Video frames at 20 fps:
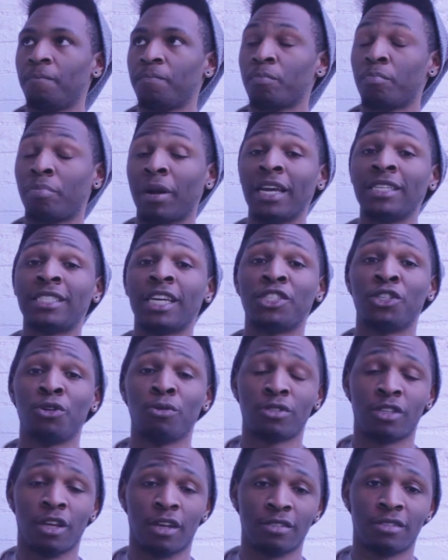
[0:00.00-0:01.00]
PlayStation
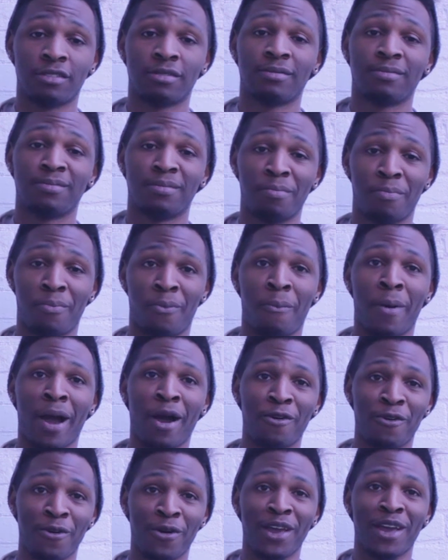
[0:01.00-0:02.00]
All-Stars.
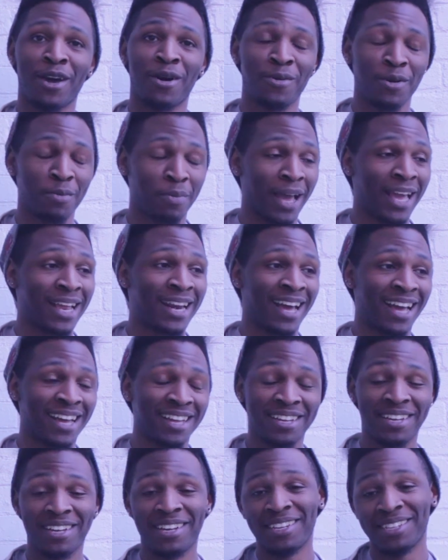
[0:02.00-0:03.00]
Battle Royale, we played that.
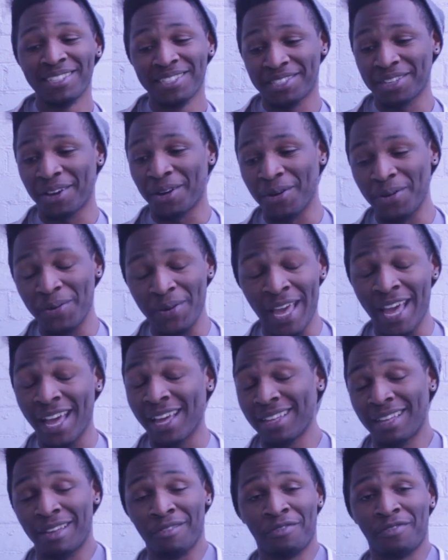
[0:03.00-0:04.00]
So yeah,
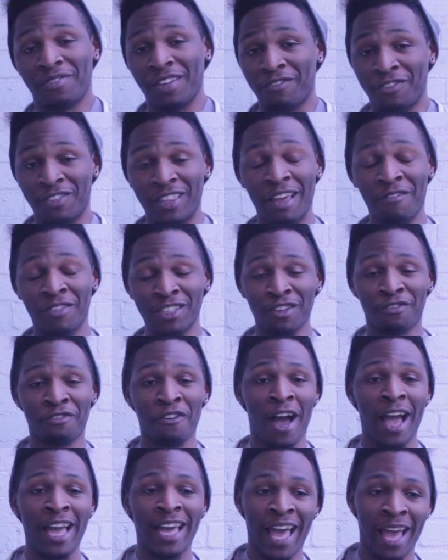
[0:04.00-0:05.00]
if it's a
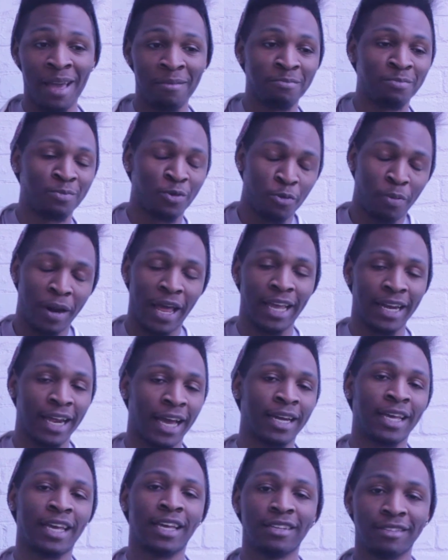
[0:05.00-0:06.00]
fighting game, we'll play it
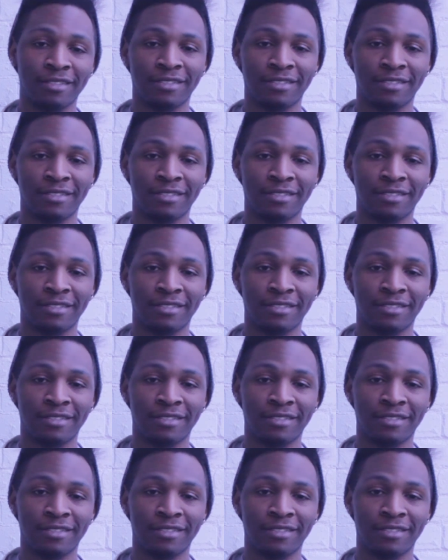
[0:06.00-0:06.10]
down here.